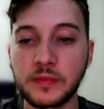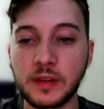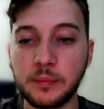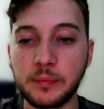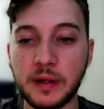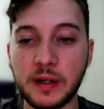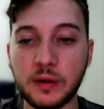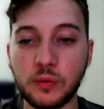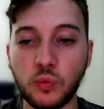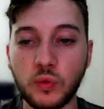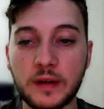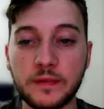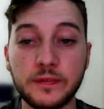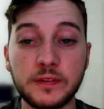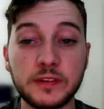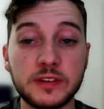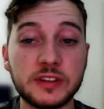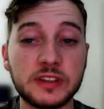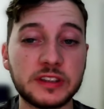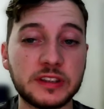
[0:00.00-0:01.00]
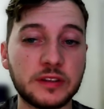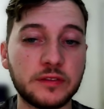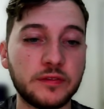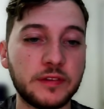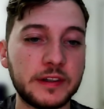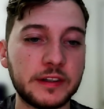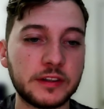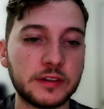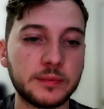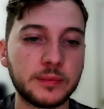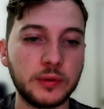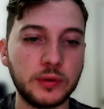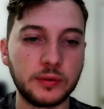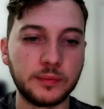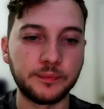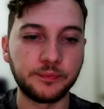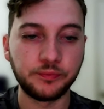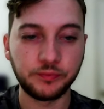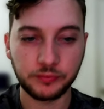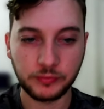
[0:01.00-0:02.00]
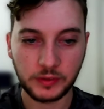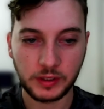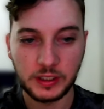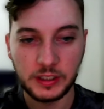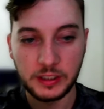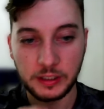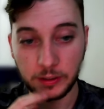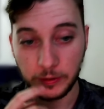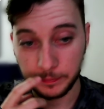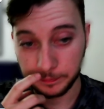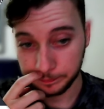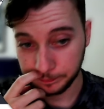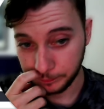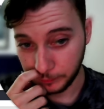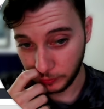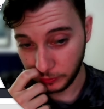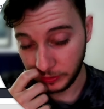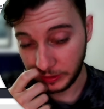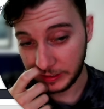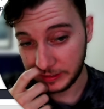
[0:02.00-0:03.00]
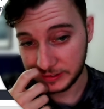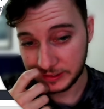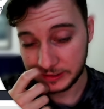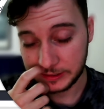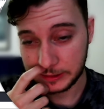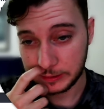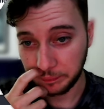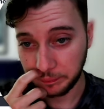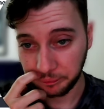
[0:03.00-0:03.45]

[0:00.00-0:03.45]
by referencing the variable here, or the entity.